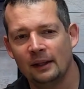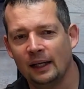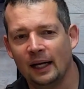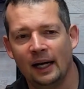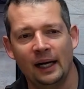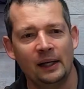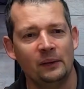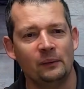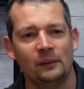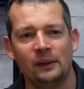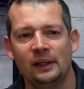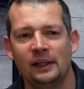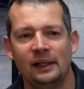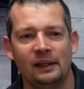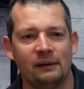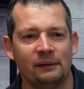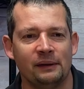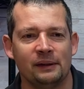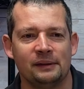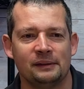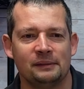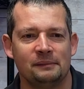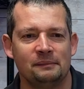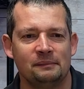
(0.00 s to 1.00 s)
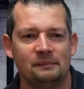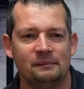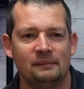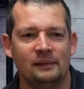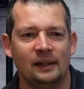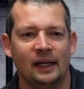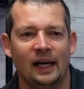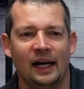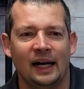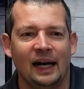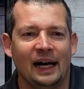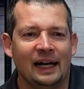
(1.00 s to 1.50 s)
I don't hear it.
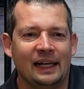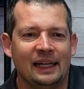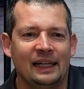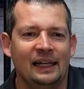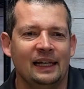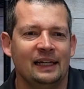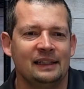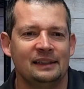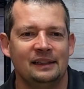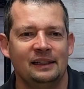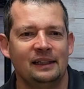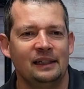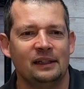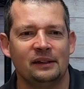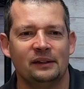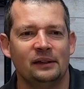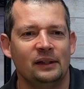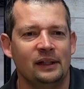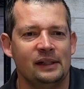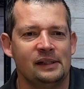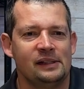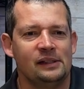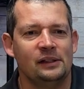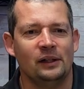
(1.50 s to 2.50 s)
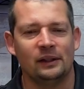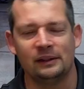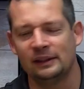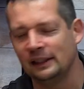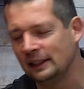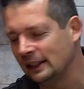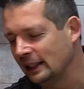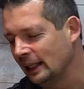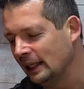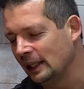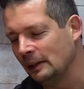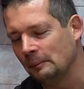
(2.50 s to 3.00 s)
I, I can't hear. It's
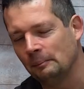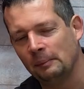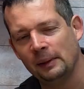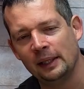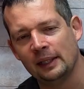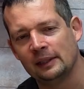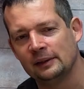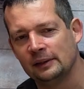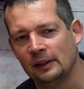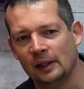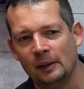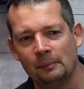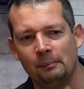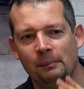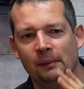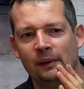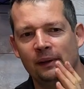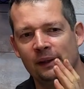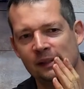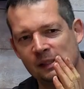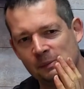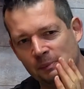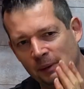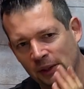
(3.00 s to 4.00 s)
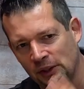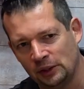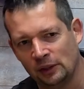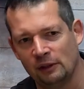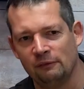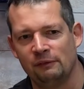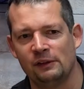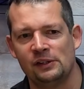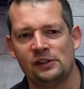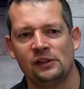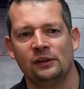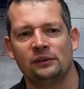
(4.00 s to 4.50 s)
nothing getting picked up, especially
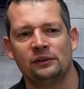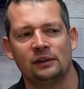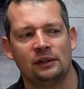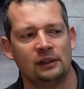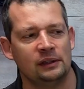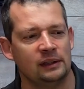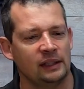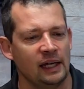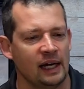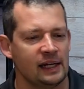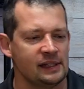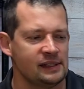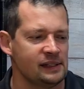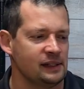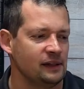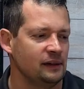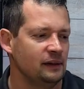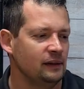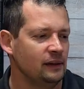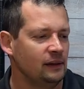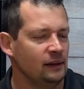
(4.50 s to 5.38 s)
if it's under the desk.